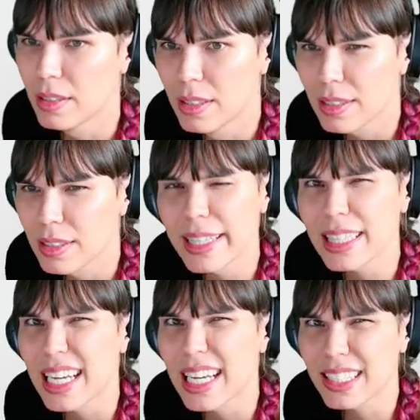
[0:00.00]
I think
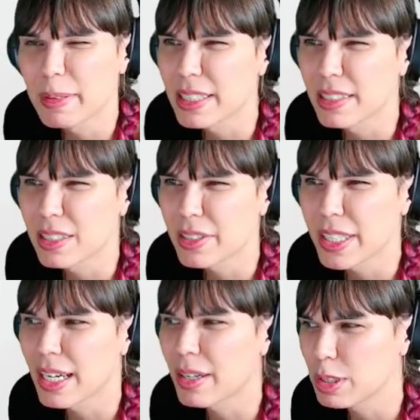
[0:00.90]
last time I listened to
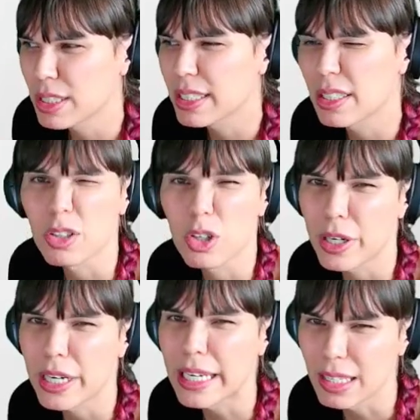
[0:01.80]
it, I was listening to the
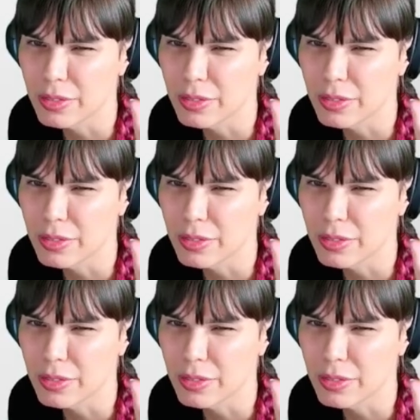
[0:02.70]
recording and it was